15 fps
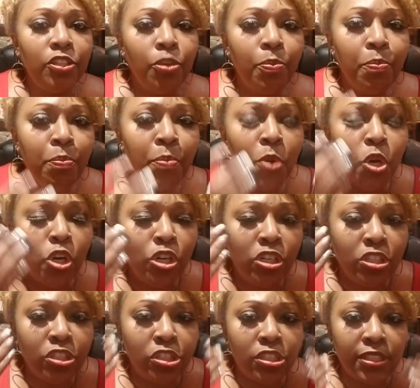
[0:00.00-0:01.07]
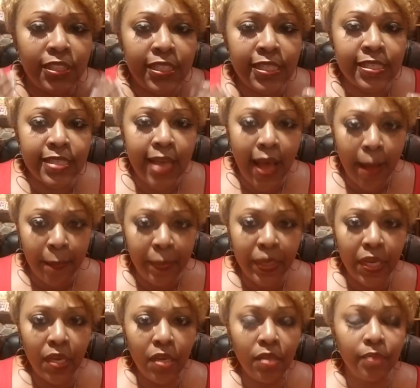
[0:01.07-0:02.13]
what is coming from your
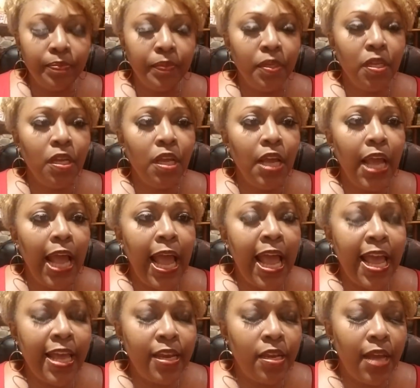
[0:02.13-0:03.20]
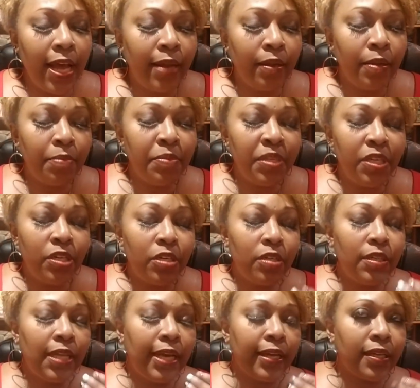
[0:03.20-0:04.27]
heart? What do you know to be true? Because if you're
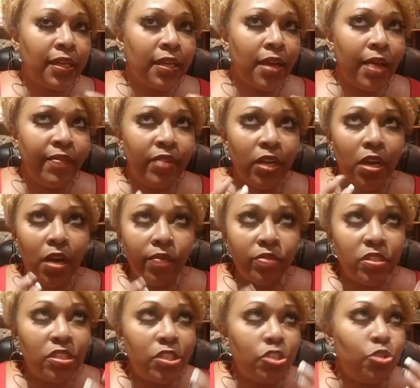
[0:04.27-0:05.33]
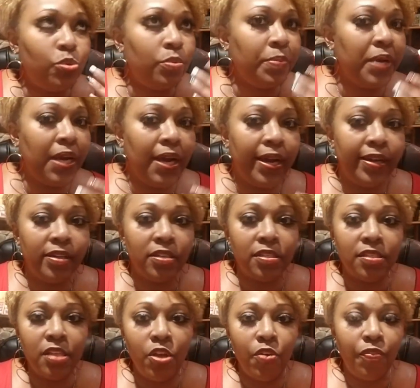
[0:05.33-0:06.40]
holding on to the dogma and the
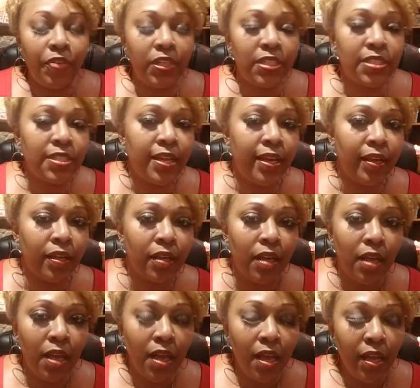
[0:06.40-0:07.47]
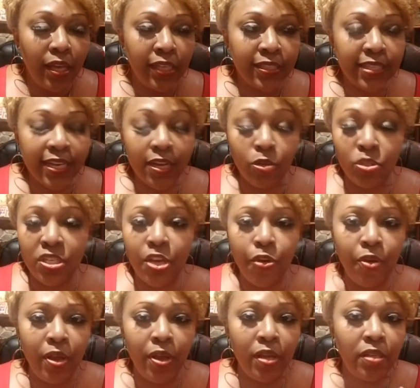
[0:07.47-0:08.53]
dogmatic stuff,
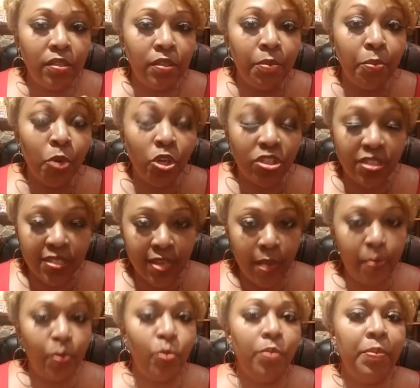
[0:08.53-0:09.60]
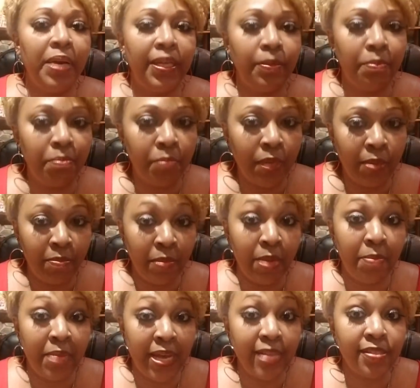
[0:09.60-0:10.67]
you can't connect to
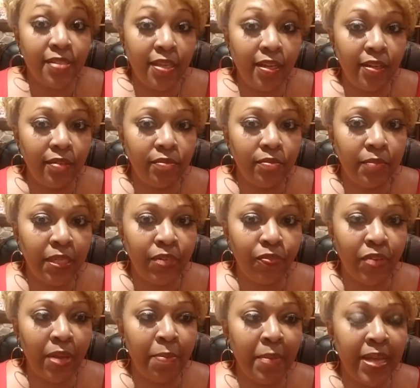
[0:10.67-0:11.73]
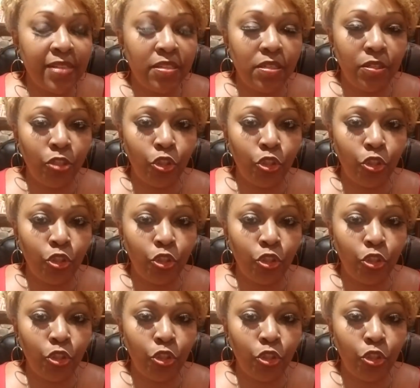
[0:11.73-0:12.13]
this type of truth.